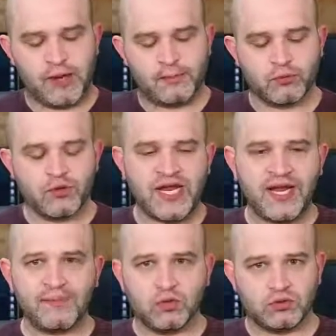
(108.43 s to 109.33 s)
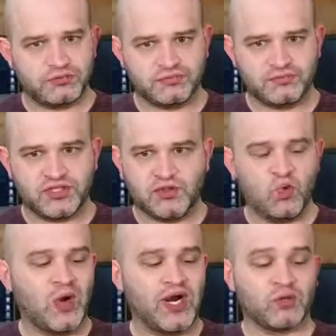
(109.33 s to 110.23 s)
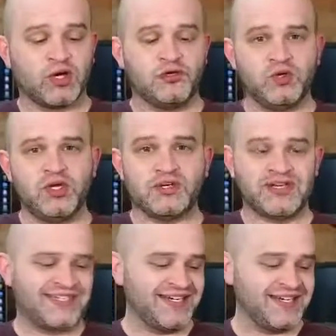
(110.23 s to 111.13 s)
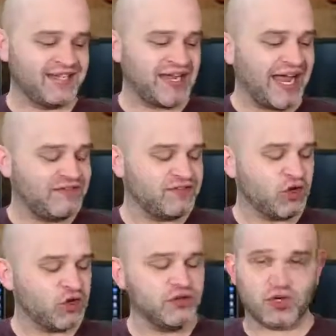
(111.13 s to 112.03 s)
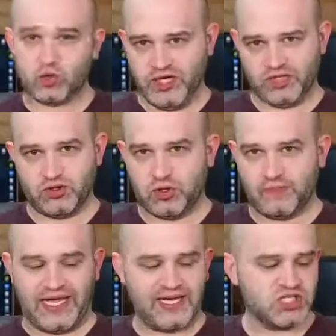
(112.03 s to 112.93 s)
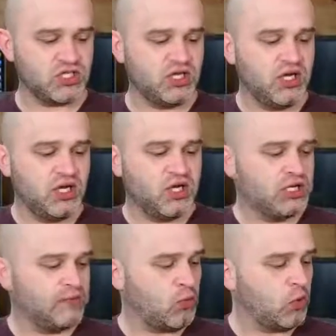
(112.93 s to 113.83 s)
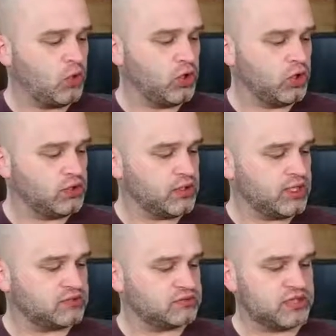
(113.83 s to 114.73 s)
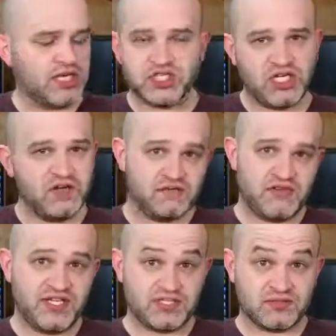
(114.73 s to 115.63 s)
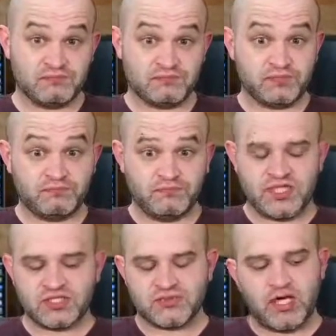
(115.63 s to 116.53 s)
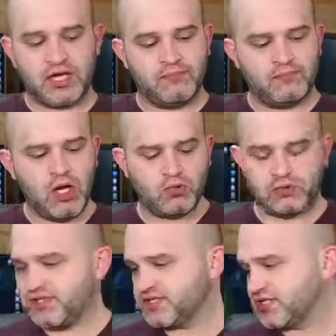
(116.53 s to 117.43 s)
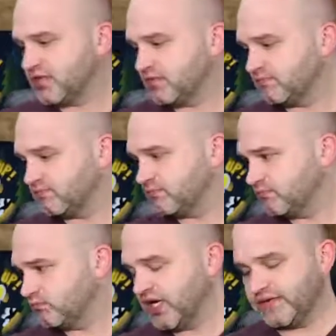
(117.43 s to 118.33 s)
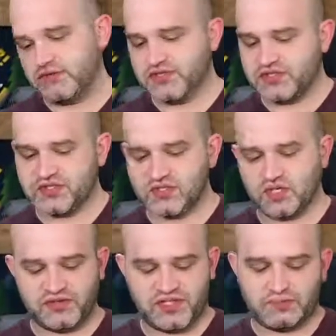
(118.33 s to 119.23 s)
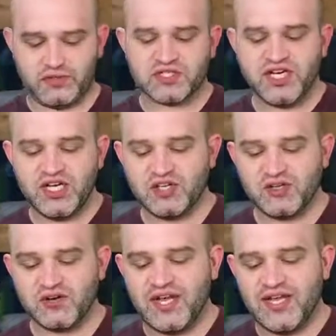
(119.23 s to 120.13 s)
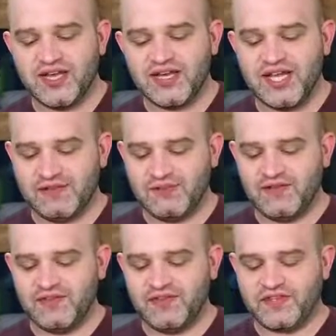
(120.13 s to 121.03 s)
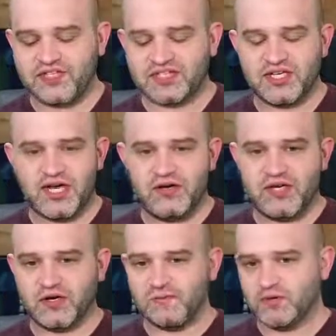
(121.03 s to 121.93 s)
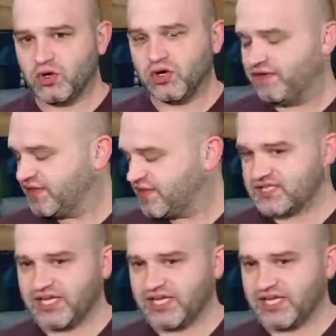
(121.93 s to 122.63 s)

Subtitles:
preamble to what we're going to do here. Technically, I haven't earned the Quick Learner patch or achieved this mode, whatever this is called, this particular game in this scenario, or in this